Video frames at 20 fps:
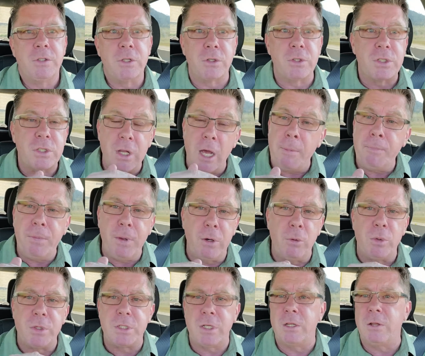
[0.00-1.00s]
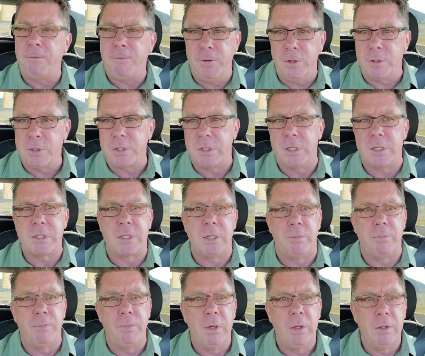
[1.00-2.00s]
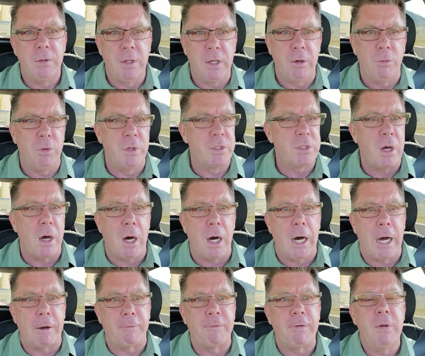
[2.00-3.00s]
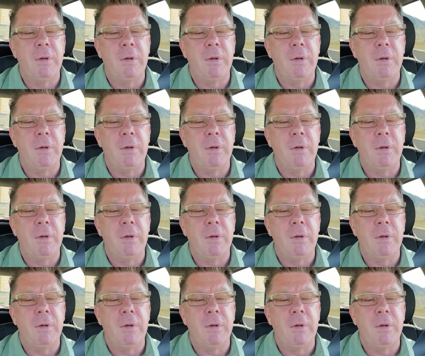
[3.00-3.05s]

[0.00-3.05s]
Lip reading: So something was in the fuel system that was off.